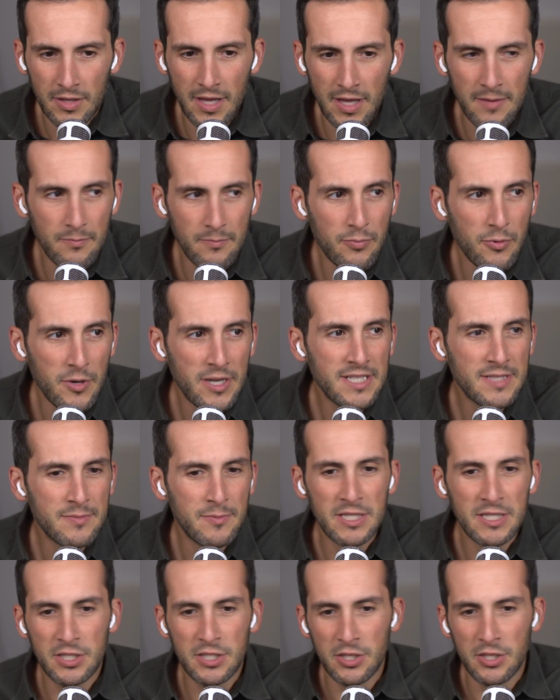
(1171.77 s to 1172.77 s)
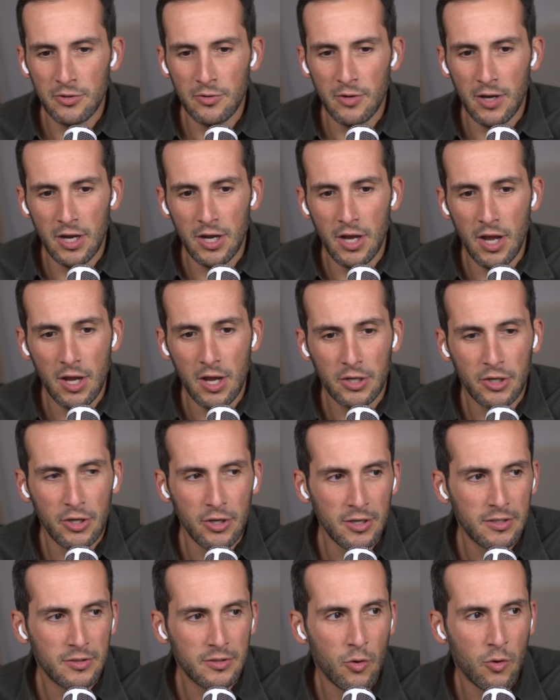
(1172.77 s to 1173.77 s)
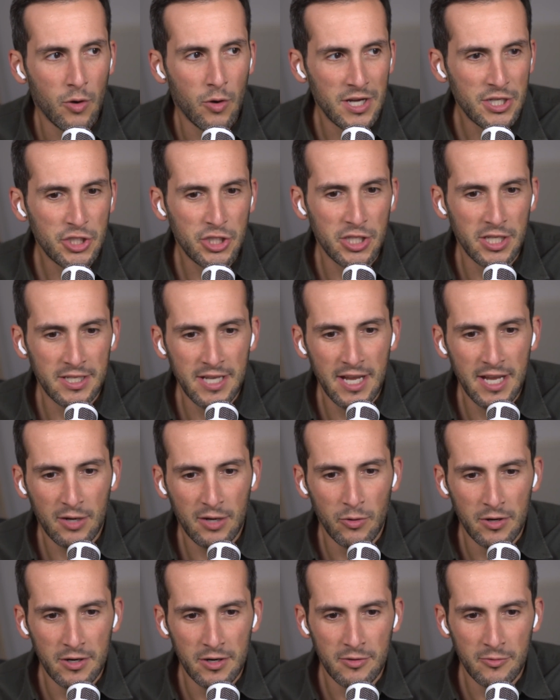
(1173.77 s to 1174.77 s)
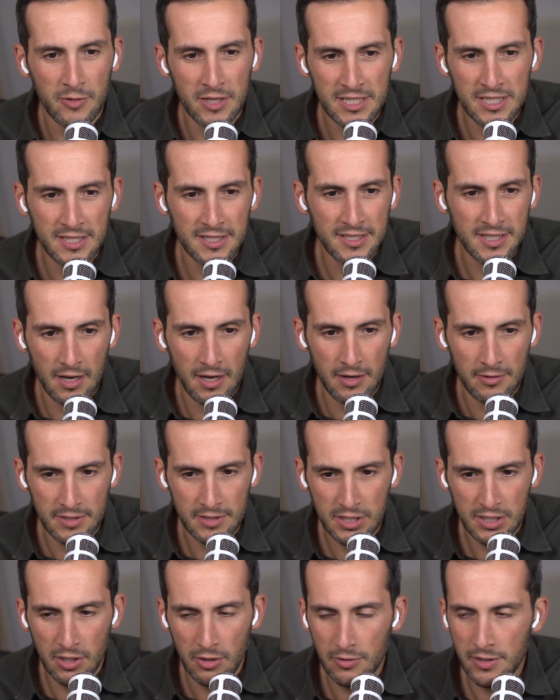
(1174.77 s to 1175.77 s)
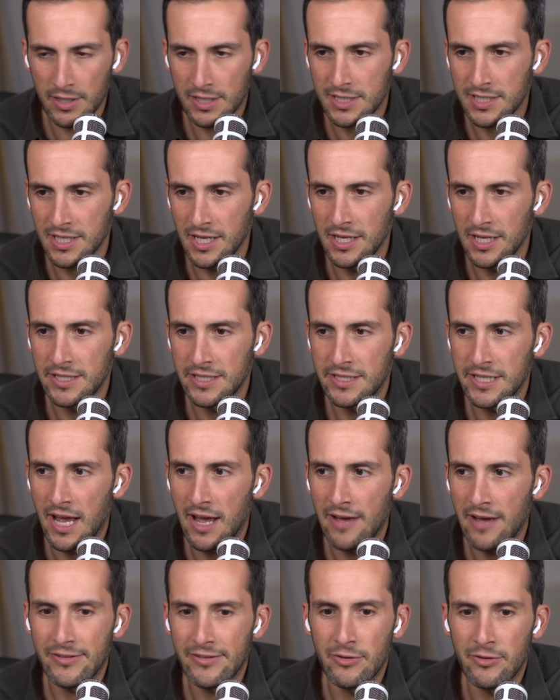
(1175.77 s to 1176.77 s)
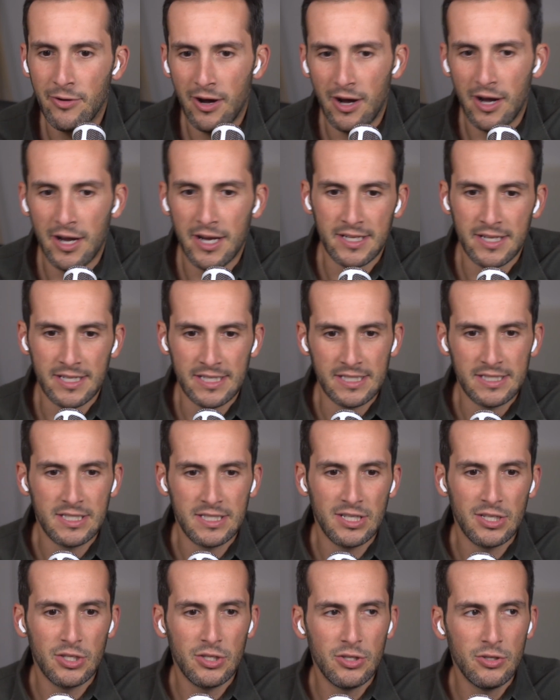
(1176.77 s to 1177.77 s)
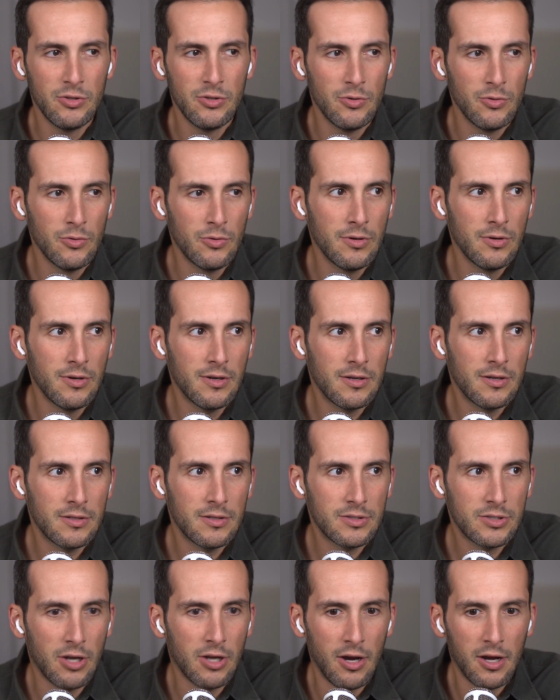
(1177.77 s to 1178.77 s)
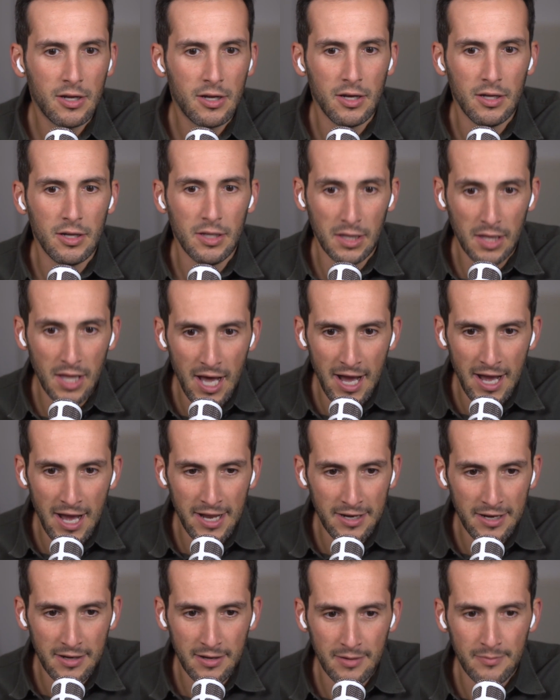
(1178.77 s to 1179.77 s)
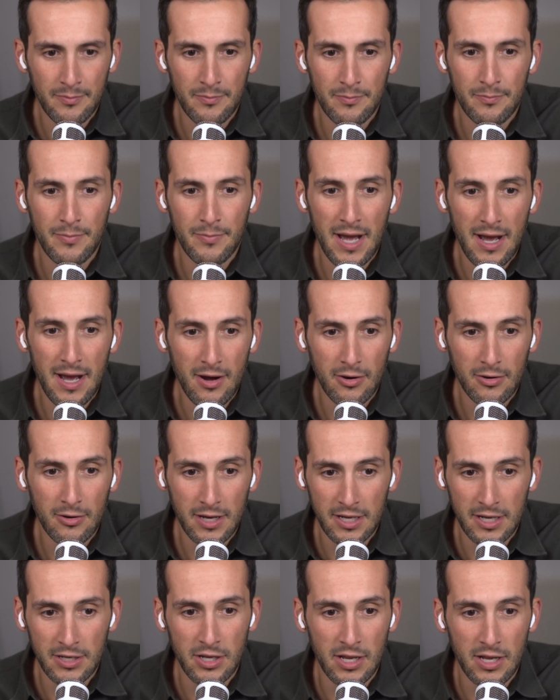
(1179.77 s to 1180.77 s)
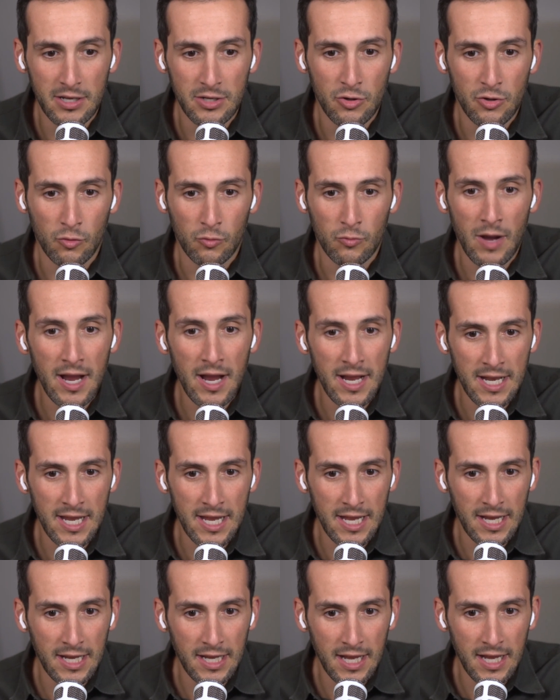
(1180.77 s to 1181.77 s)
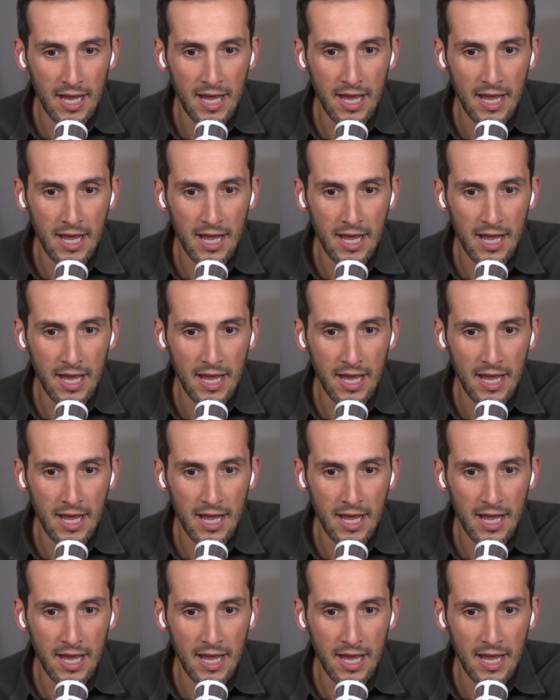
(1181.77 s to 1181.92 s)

that brings me to a good question, Nick. One of the reasons I was so excited to have you on is you talk a lot about in your writing